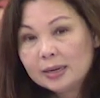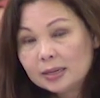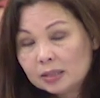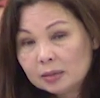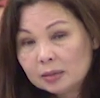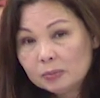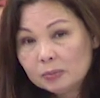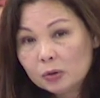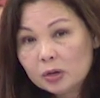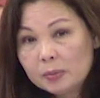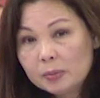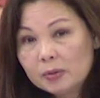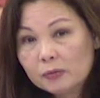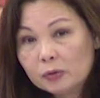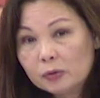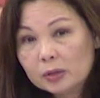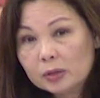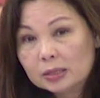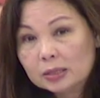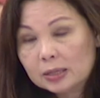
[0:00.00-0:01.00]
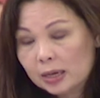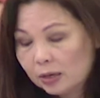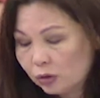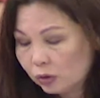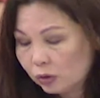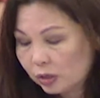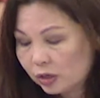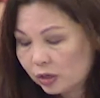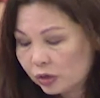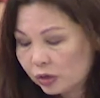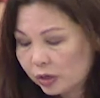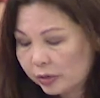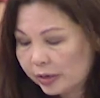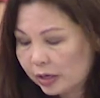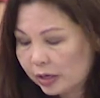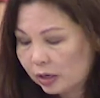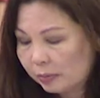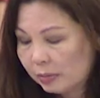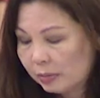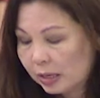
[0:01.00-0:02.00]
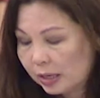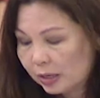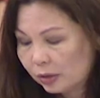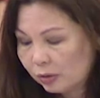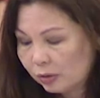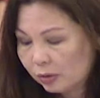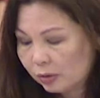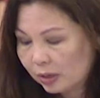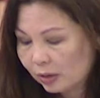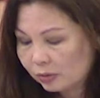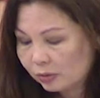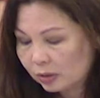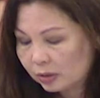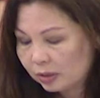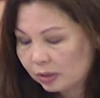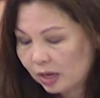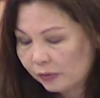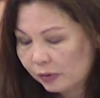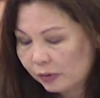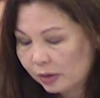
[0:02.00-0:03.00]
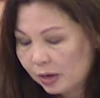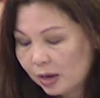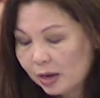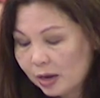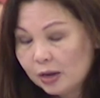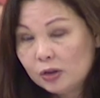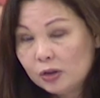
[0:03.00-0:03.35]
In testimony before the Senate Judiciary Committee in 2007,